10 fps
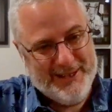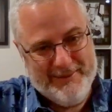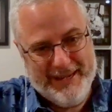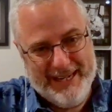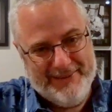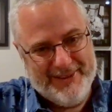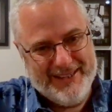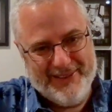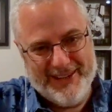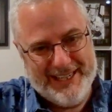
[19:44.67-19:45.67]
man.
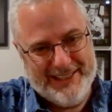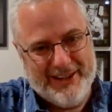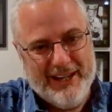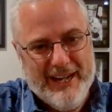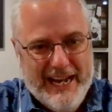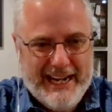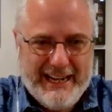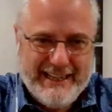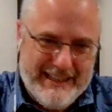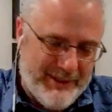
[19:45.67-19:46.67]
We're gonna draw. And
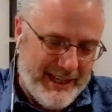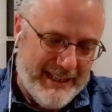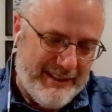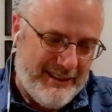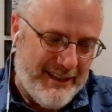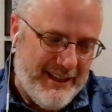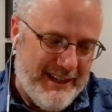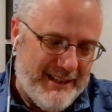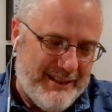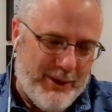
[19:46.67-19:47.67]
when I
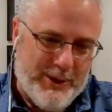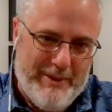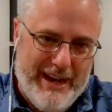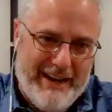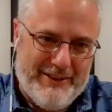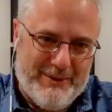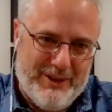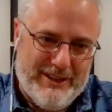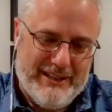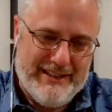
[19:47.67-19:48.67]
told him
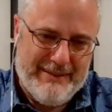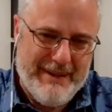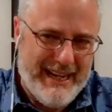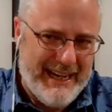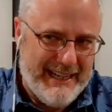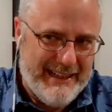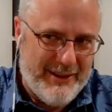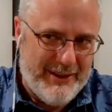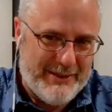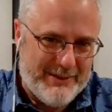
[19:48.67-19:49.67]
afterwards, I was like, man, I didn't know
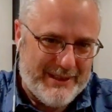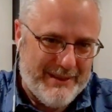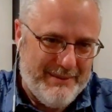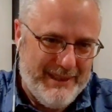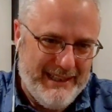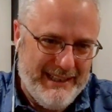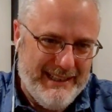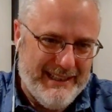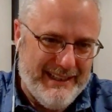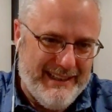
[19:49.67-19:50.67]
this was gonna be
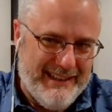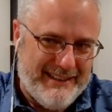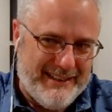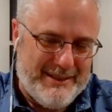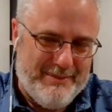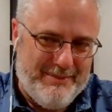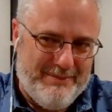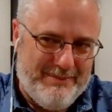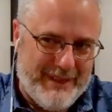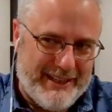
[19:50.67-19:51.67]
such a
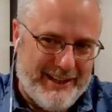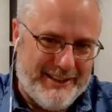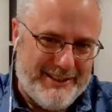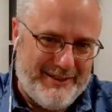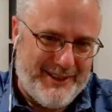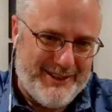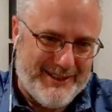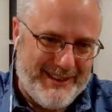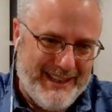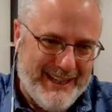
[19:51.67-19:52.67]
like controversial
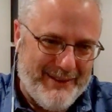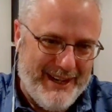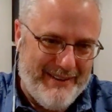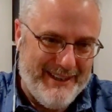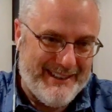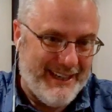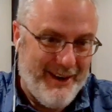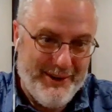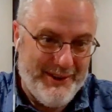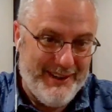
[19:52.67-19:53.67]
thing or whatever. And he's like,
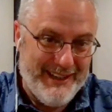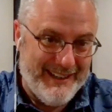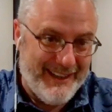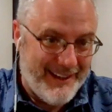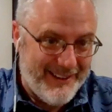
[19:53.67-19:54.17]
"Oh, you didn't know?"